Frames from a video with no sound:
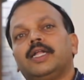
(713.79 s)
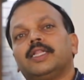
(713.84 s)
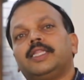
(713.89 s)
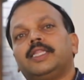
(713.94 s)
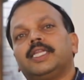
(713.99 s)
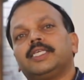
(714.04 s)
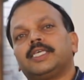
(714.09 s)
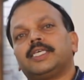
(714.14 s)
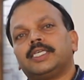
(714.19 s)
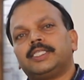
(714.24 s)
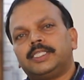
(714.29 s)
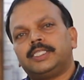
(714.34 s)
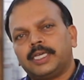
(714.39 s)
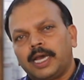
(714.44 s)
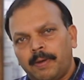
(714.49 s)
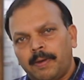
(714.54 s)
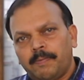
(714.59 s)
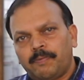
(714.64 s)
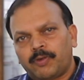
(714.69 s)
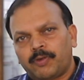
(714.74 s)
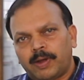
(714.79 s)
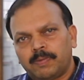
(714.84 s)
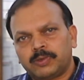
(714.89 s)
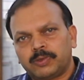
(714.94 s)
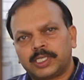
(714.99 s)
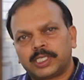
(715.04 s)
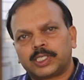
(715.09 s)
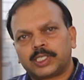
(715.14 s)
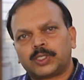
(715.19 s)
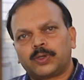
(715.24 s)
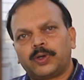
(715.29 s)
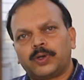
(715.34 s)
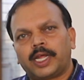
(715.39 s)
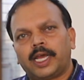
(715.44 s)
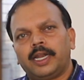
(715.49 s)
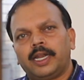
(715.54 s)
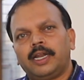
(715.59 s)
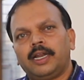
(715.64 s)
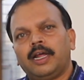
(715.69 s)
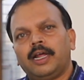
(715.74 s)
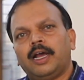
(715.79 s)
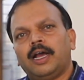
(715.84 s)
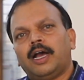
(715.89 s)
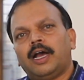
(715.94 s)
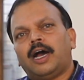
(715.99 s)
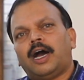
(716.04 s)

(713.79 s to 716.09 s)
There is a jump from 6 to 10.